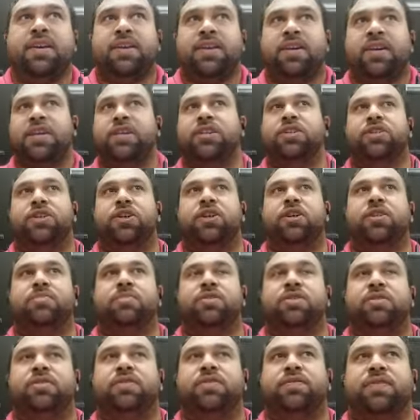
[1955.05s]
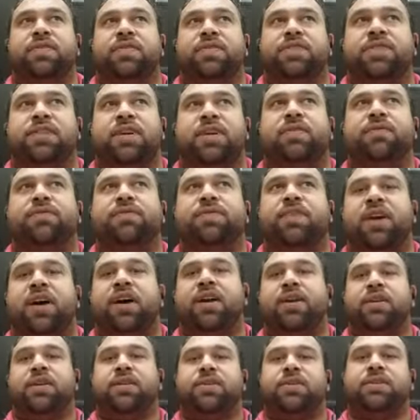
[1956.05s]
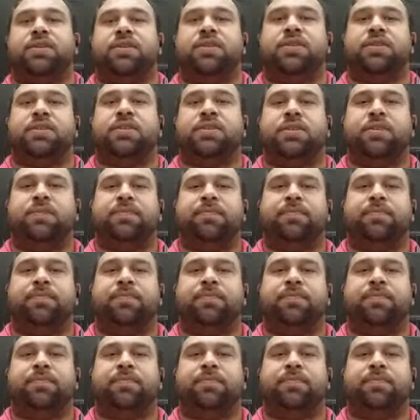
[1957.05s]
in terms of self-diagnosis,